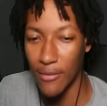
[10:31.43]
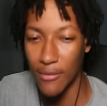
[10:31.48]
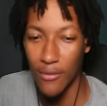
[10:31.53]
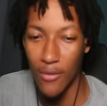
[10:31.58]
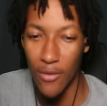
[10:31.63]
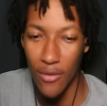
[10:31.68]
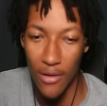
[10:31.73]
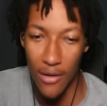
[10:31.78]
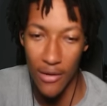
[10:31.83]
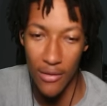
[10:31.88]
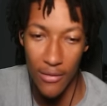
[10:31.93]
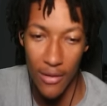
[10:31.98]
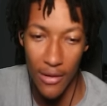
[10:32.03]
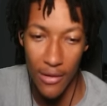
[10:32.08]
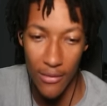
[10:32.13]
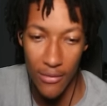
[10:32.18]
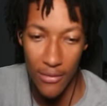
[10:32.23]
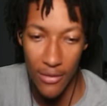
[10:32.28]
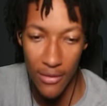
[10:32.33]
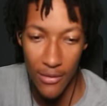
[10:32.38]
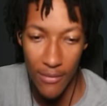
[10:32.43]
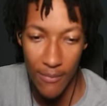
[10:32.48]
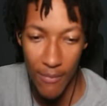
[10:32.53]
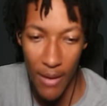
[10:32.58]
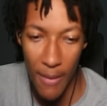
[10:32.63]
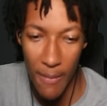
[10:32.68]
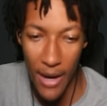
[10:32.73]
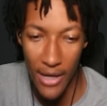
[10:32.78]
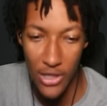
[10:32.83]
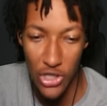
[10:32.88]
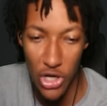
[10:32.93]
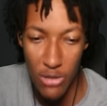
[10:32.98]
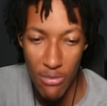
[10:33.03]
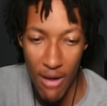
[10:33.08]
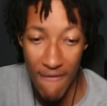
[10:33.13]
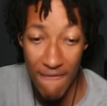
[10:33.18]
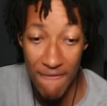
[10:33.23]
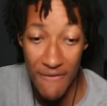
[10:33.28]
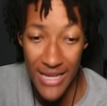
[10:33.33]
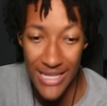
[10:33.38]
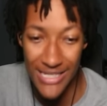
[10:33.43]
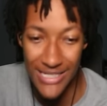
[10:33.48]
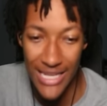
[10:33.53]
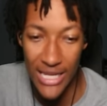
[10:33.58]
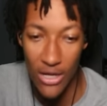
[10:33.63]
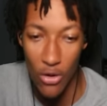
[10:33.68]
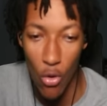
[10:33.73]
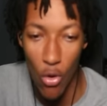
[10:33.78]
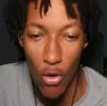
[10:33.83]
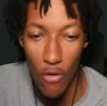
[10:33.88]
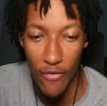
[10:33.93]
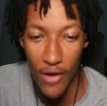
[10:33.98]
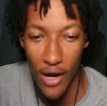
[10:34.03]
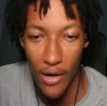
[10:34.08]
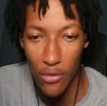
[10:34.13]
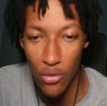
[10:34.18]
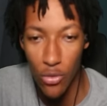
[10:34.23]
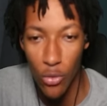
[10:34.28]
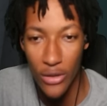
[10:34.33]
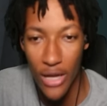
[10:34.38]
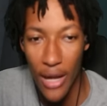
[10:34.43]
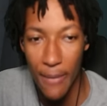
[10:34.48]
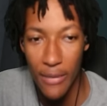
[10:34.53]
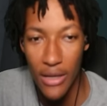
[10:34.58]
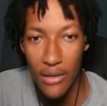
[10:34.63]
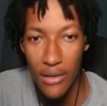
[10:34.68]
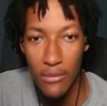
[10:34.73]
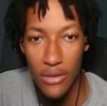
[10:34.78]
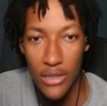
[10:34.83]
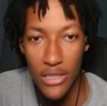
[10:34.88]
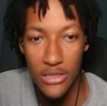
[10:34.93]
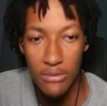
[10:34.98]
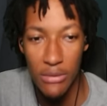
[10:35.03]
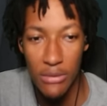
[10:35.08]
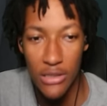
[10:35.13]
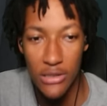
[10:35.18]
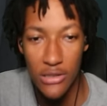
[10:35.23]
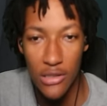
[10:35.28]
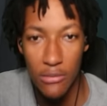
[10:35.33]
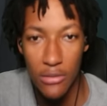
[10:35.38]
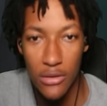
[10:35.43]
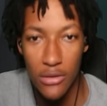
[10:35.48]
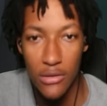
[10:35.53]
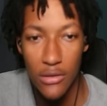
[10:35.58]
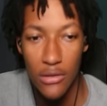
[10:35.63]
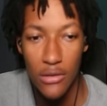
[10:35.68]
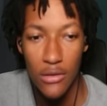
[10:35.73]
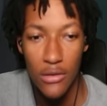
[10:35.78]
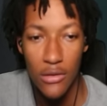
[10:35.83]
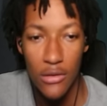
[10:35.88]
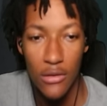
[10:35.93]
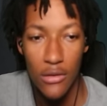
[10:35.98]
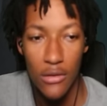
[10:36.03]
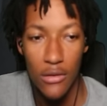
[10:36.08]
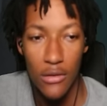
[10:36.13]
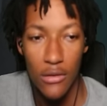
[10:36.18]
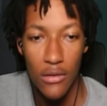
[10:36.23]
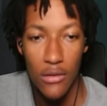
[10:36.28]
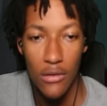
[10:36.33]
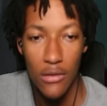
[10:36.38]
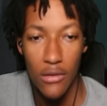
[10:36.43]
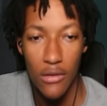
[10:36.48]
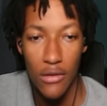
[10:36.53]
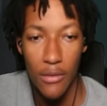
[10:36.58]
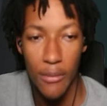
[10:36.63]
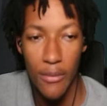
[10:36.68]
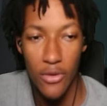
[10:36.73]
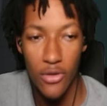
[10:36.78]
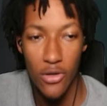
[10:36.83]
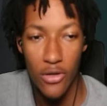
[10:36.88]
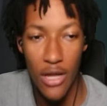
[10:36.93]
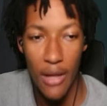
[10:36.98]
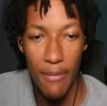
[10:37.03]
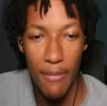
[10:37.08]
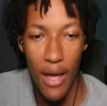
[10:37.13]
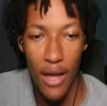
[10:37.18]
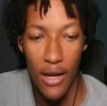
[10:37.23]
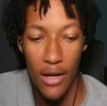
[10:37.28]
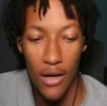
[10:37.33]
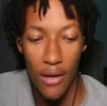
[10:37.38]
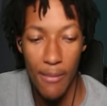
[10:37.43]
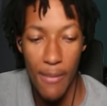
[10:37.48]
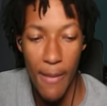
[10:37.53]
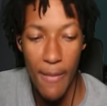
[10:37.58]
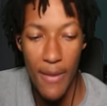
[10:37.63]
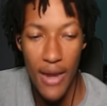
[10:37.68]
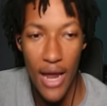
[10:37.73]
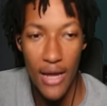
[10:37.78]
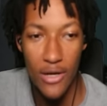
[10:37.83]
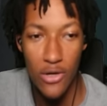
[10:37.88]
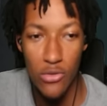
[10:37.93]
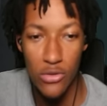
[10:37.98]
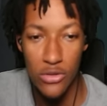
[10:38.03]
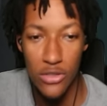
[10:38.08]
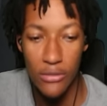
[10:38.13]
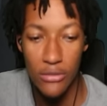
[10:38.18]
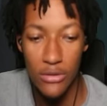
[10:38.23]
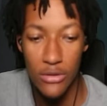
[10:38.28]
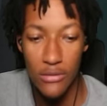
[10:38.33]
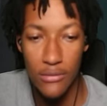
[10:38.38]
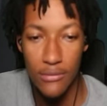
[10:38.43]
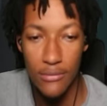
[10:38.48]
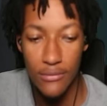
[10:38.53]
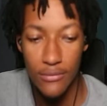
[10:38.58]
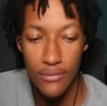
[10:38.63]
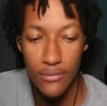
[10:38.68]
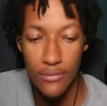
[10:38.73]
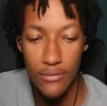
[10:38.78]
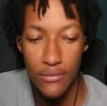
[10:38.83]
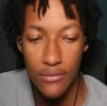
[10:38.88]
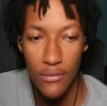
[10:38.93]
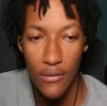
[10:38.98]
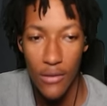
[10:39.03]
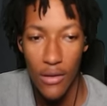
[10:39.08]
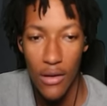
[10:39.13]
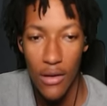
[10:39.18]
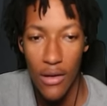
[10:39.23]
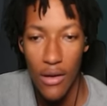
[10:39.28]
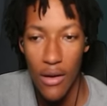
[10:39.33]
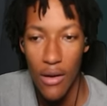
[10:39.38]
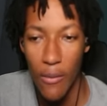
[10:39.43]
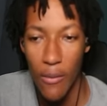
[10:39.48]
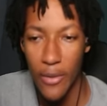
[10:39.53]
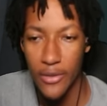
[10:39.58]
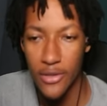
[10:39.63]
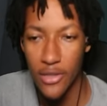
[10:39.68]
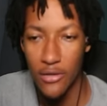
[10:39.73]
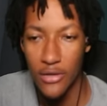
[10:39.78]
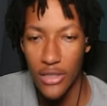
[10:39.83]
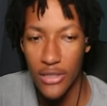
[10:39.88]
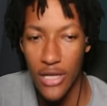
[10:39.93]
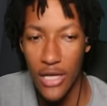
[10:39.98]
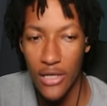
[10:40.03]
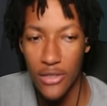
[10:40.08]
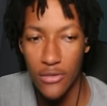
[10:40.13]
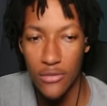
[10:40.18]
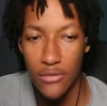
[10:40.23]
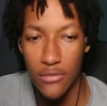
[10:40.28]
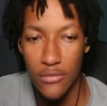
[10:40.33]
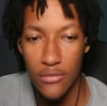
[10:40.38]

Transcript: Hold on now. Maybe I turn my V-Sync off. I don't know what that means, but it means something. Let me turn that back on. Maybe that do something. What y'all think that do?